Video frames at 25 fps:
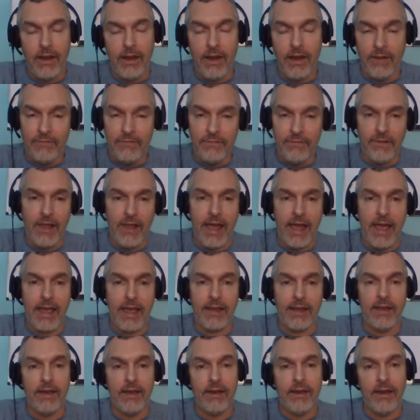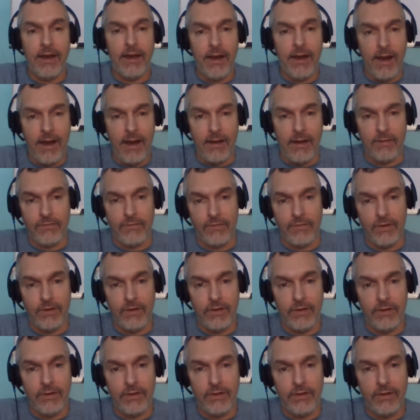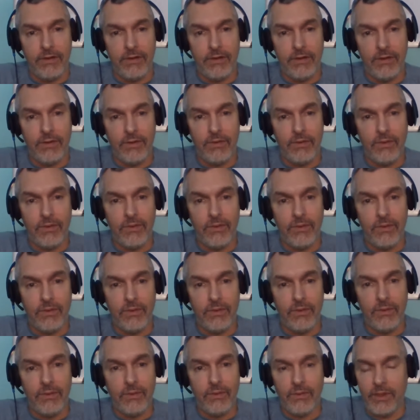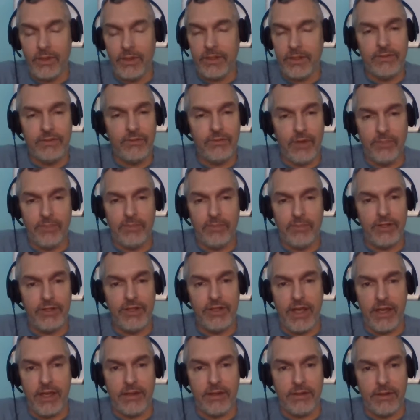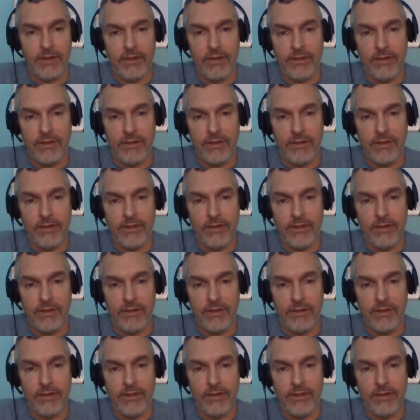a flag of? What does it represent?